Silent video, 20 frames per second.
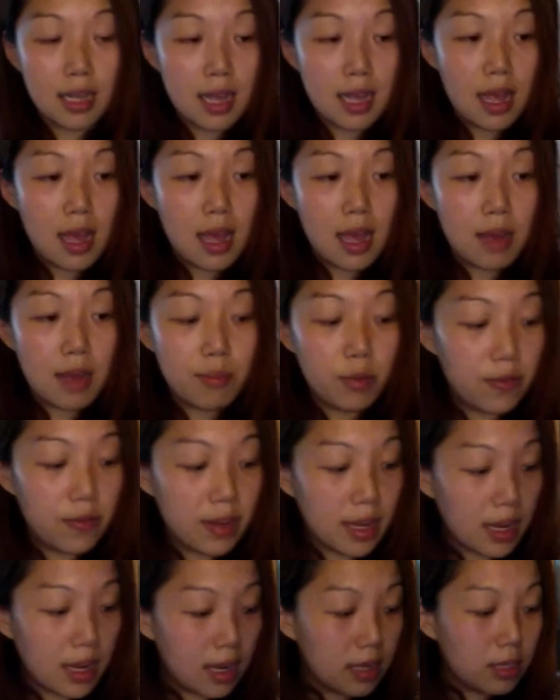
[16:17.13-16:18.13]
Moving
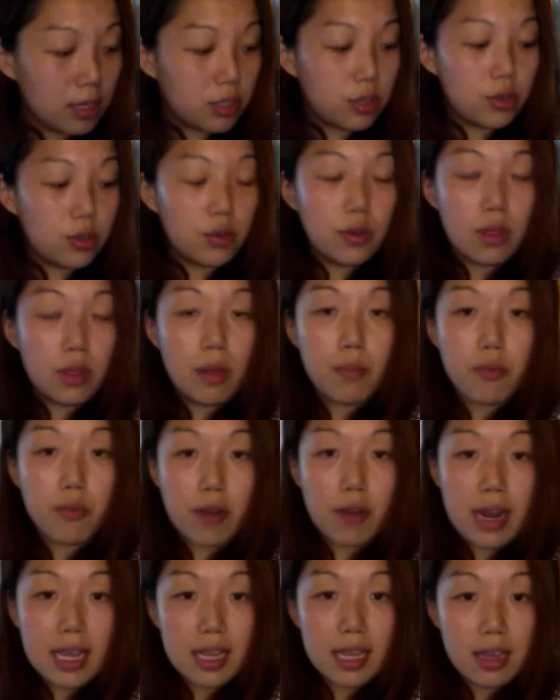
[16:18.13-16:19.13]
on to the
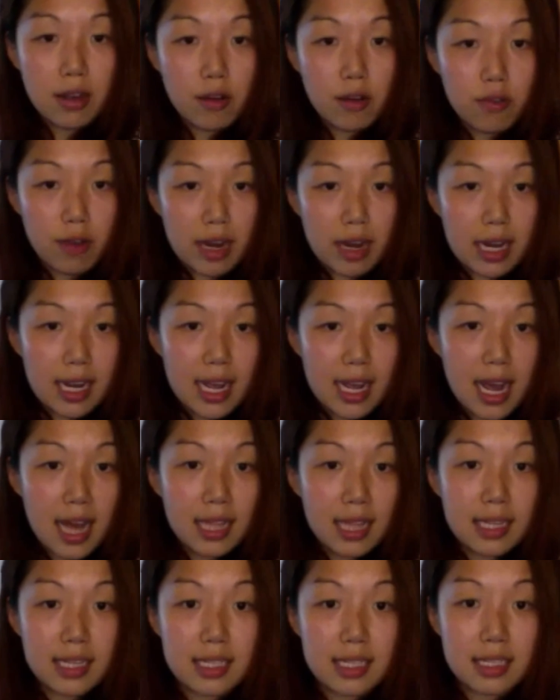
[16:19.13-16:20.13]

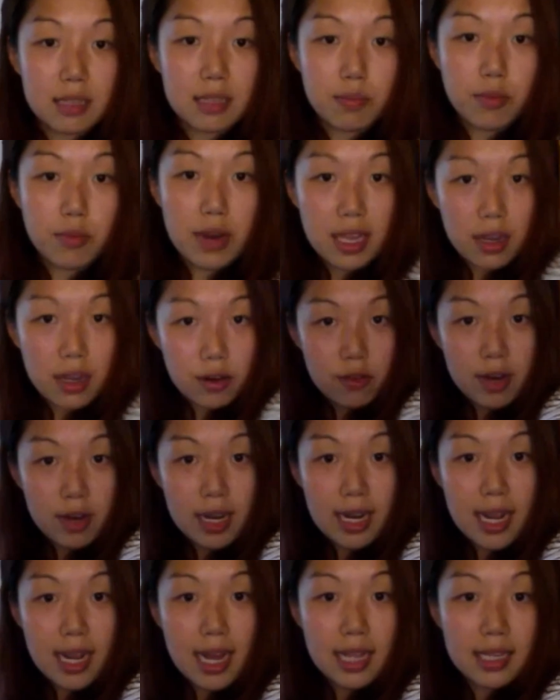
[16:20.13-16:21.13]
brachioradialis.
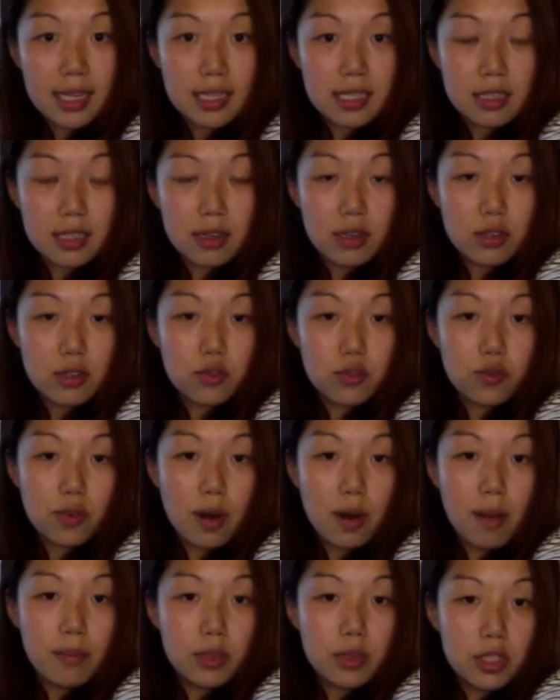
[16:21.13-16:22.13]
Brachioradialis starts from
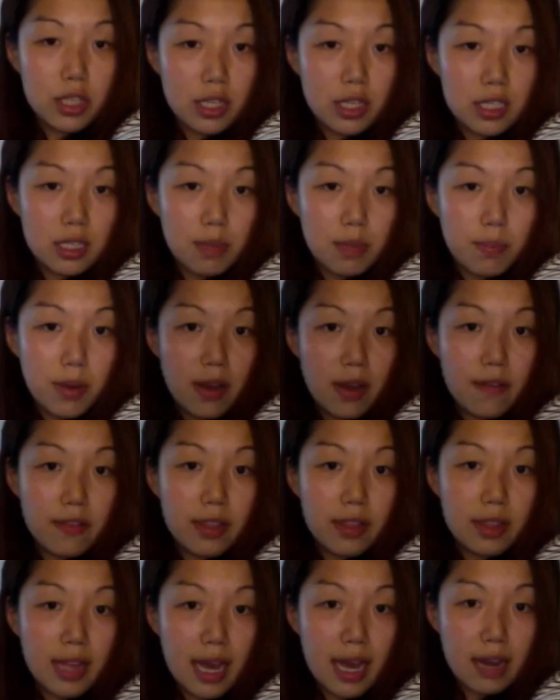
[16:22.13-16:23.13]
just above the
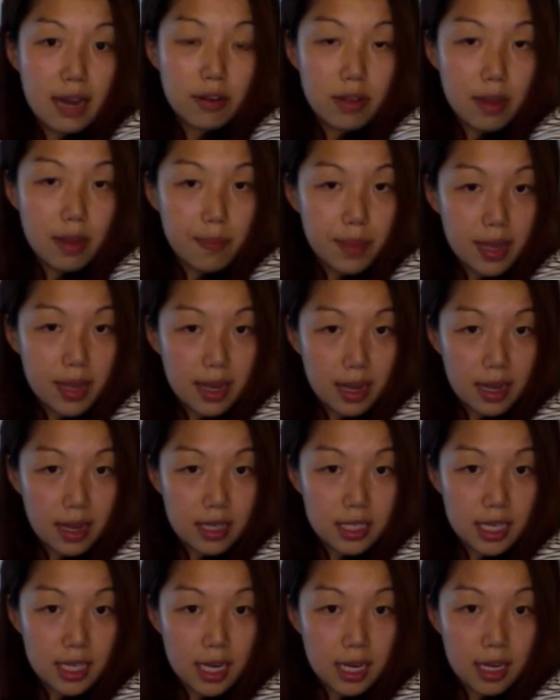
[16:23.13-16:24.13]
lateral
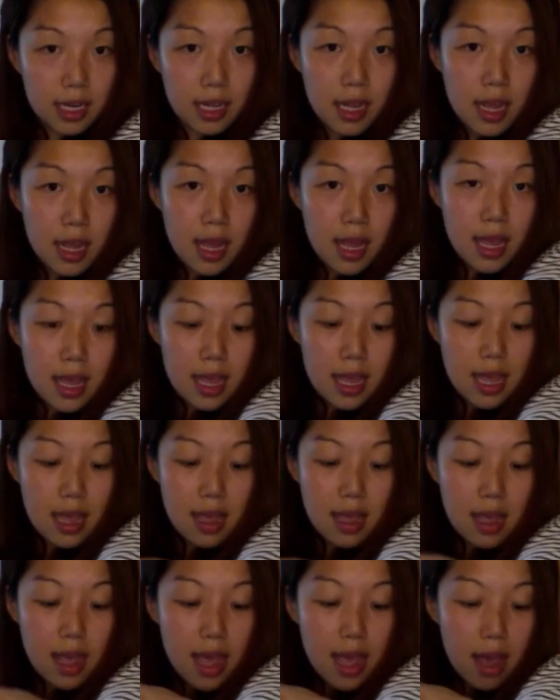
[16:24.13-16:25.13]
epicondyle,
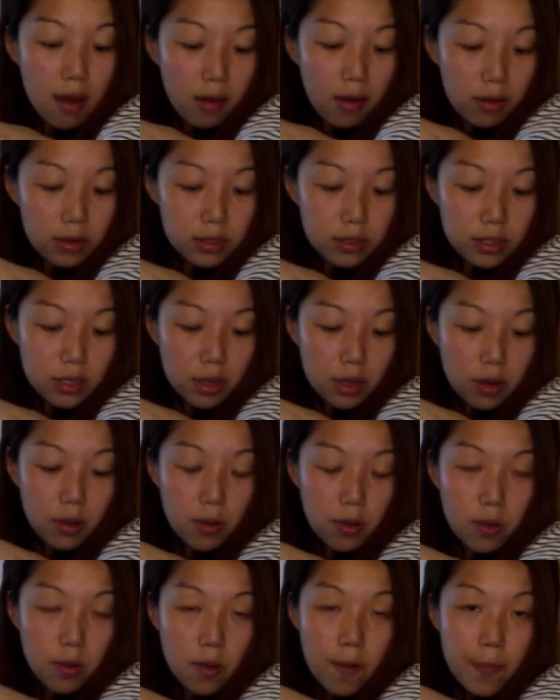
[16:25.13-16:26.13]
also
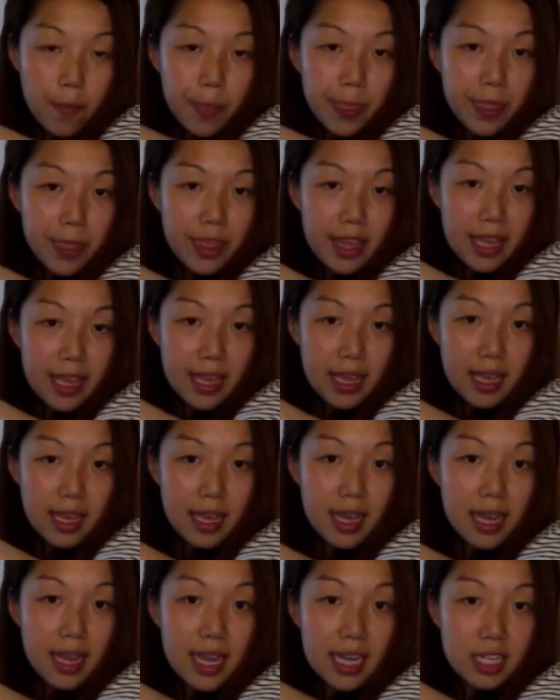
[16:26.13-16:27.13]
the
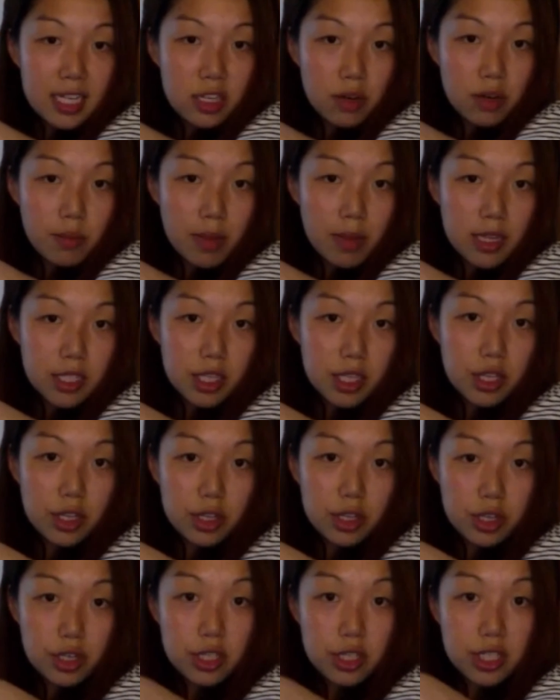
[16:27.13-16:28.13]
intermuscular
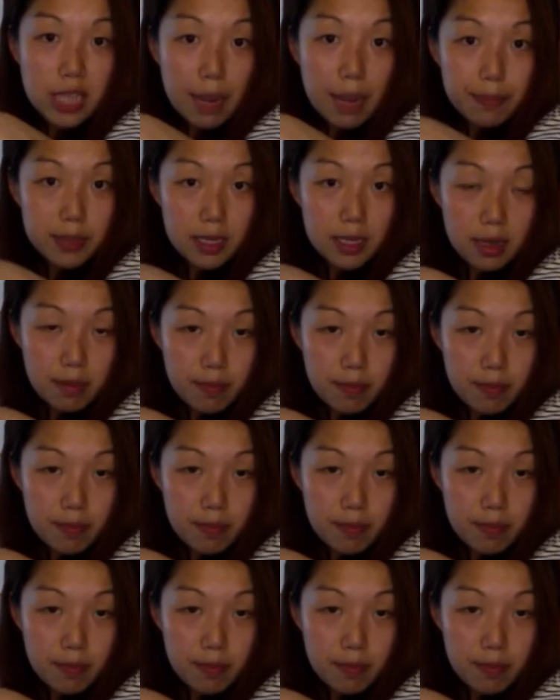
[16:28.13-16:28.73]
septum,